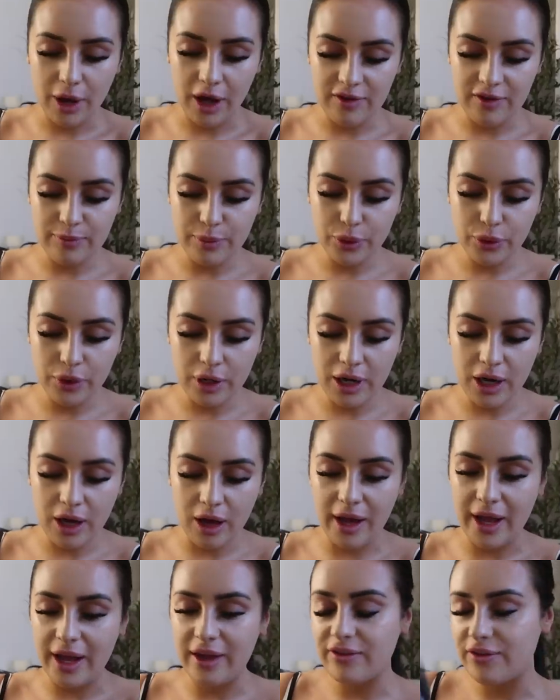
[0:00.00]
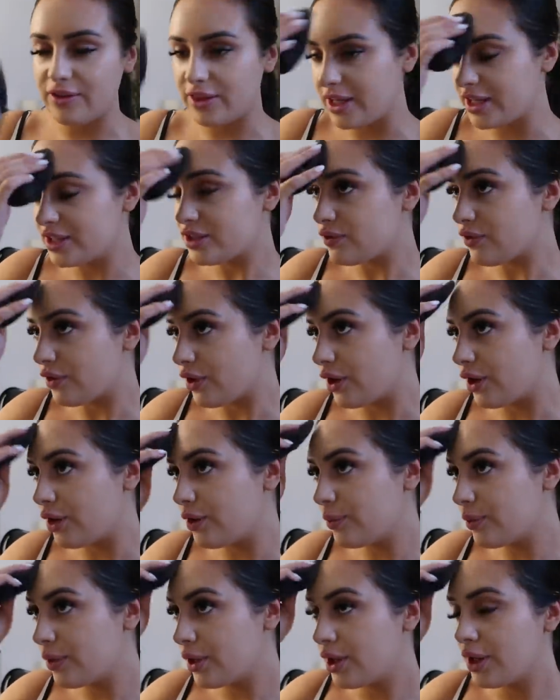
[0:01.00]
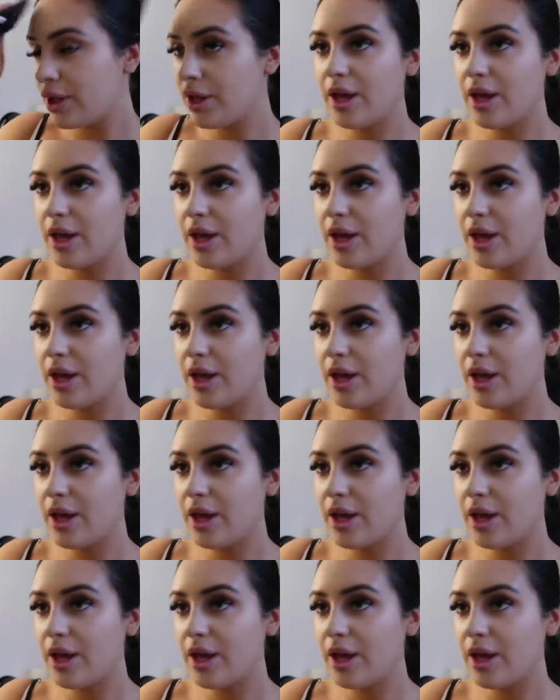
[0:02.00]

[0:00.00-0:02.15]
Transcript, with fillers: I've bought a light for this room